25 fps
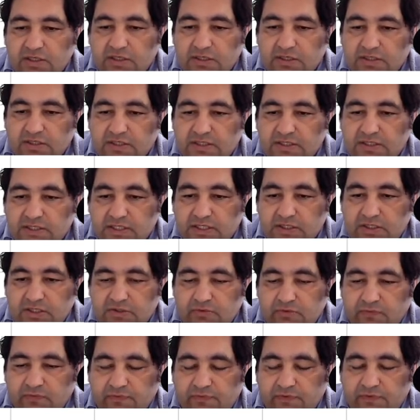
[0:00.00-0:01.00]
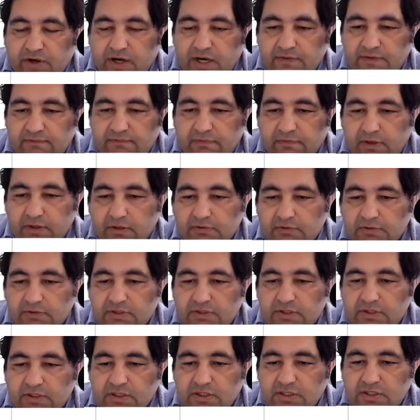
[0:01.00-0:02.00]
So 0 to 5 volt,
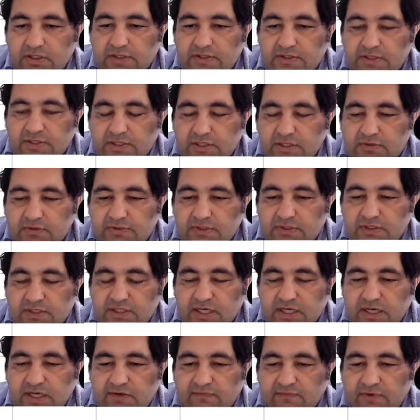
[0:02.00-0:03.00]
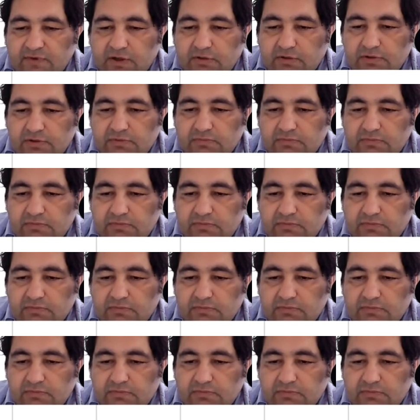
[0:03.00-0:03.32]
0 to 10 volt,